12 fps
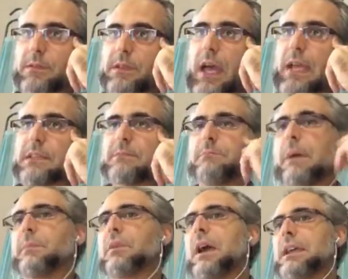Not
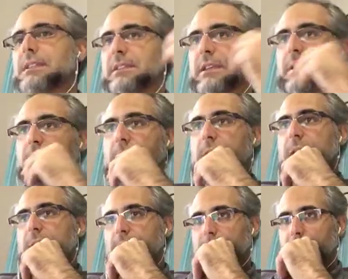memorizing,
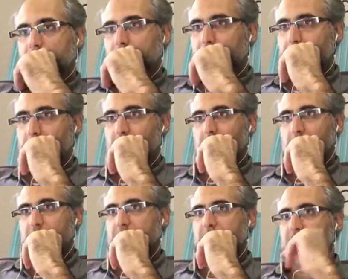
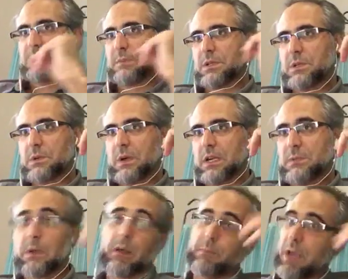as much Quran as
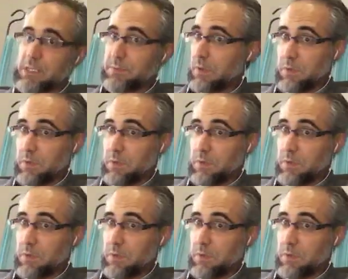possible.